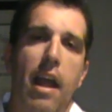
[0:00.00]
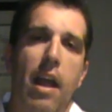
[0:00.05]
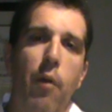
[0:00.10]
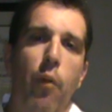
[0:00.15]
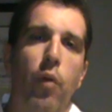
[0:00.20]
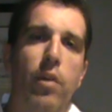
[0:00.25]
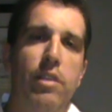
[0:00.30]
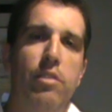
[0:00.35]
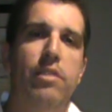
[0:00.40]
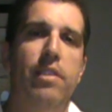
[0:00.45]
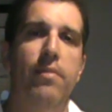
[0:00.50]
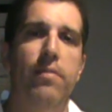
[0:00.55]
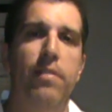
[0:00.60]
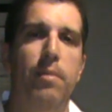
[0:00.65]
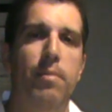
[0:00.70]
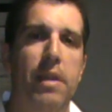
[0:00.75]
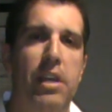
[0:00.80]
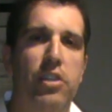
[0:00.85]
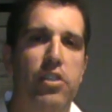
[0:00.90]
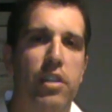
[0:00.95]
When there's
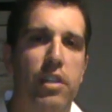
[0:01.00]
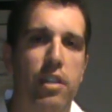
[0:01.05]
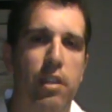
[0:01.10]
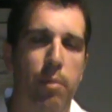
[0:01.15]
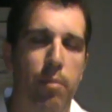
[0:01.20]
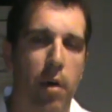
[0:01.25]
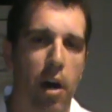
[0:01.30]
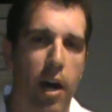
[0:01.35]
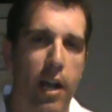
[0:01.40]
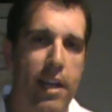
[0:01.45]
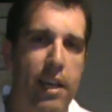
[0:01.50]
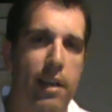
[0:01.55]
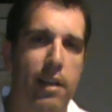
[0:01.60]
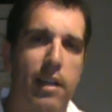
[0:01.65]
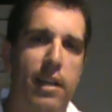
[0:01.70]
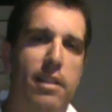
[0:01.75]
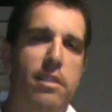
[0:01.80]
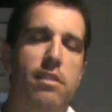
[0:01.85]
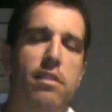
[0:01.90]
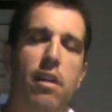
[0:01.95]
inflammation in the body,
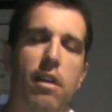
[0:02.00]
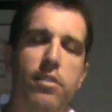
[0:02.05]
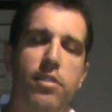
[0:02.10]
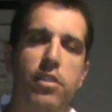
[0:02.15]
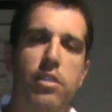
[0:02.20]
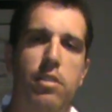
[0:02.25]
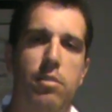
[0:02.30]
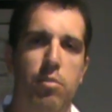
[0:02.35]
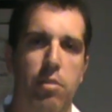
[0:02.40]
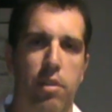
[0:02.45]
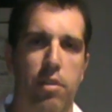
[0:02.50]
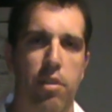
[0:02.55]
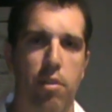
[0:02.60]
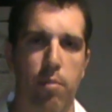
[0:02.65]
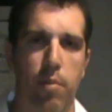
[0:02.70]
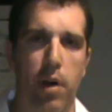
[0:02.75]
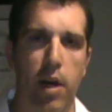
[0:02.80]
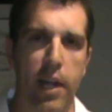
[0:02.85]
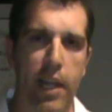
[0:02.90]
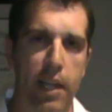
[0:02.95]
it's not just throughout your
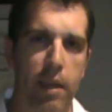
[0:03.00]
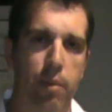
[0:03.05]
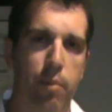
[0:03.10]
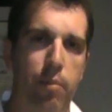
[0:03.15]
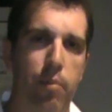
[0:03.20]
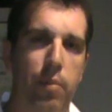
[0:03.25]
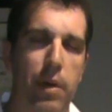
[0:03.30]
body,